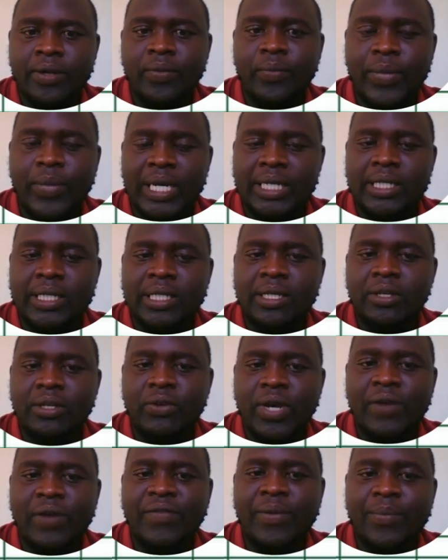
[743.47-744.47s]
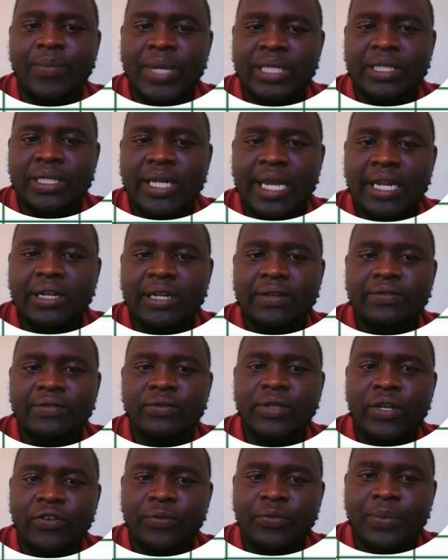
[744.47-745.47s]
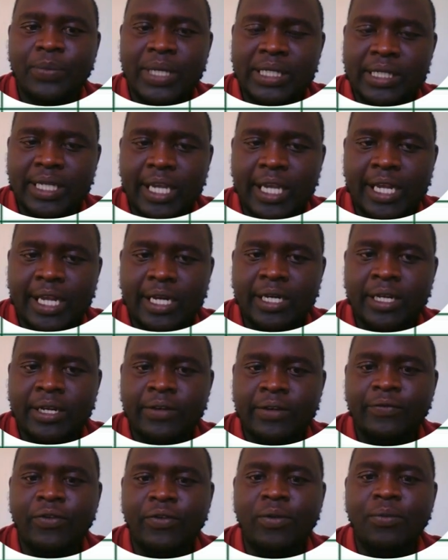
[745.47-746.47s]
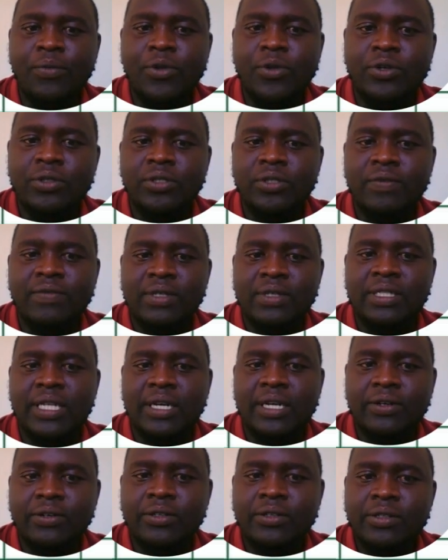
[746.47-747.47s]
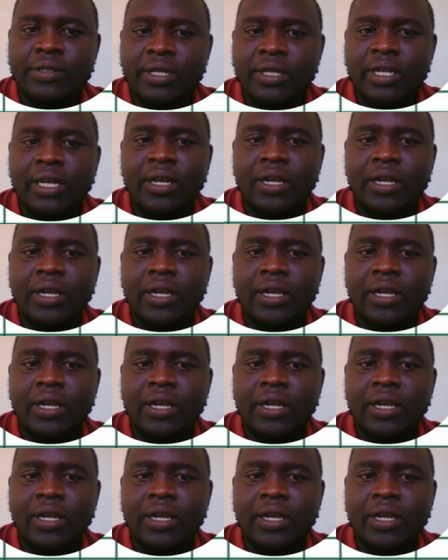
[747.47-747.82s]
But you have a baseline of 12% for most of the circles,